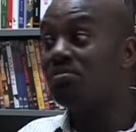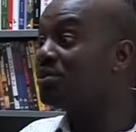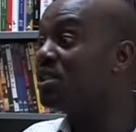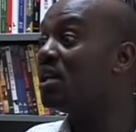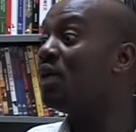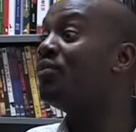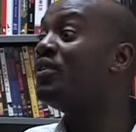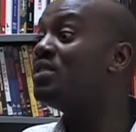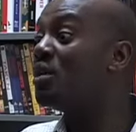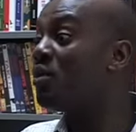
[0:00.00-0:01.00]
You see, now
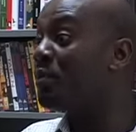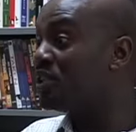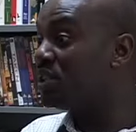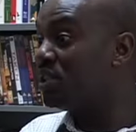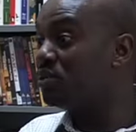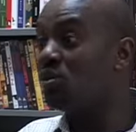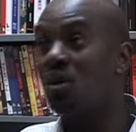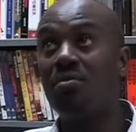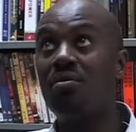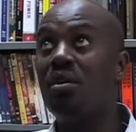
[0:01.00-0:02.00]
this year we're projecting to
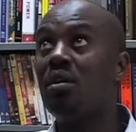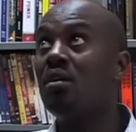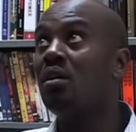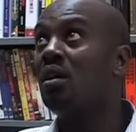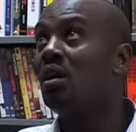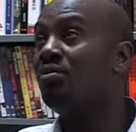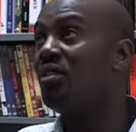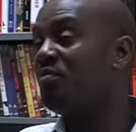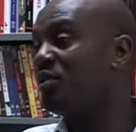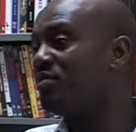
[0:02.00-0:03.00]
have
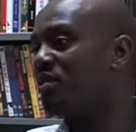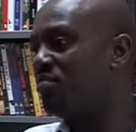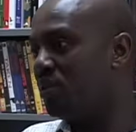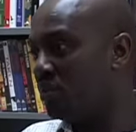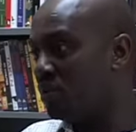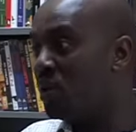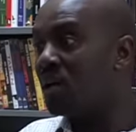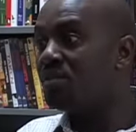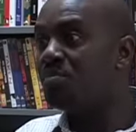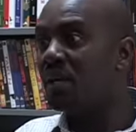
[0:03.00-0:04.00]
5.5 billion. We're
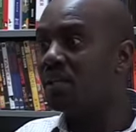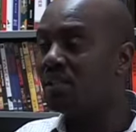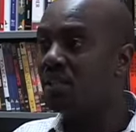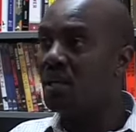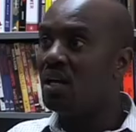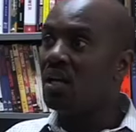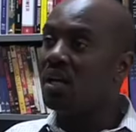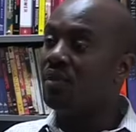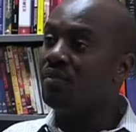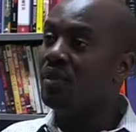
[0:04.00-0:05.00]
expecting
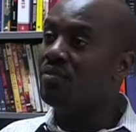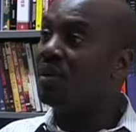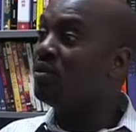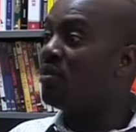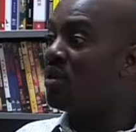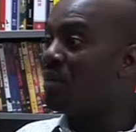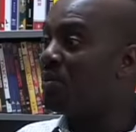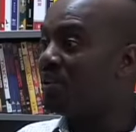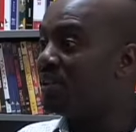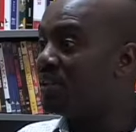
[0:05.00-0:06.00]
the value of our
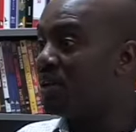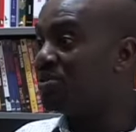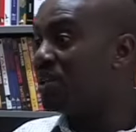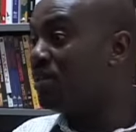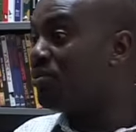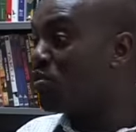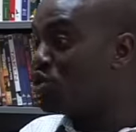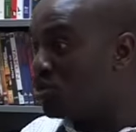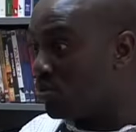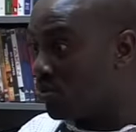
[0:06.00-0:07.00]
company right now started from
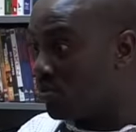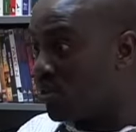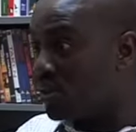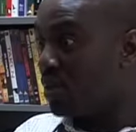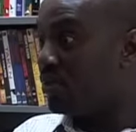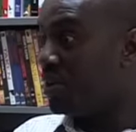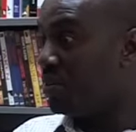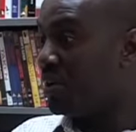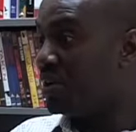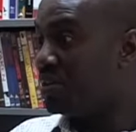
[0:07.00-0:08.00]
zero. Right now, the
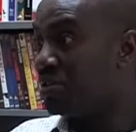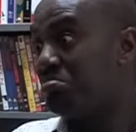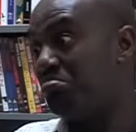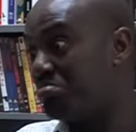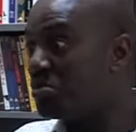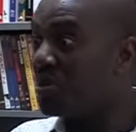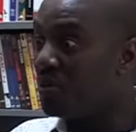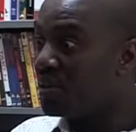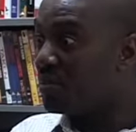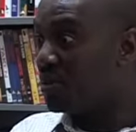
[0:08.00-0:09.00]
Independent is possibly
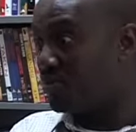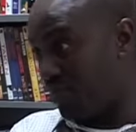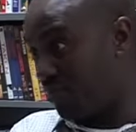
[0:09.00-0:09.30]
worth about $5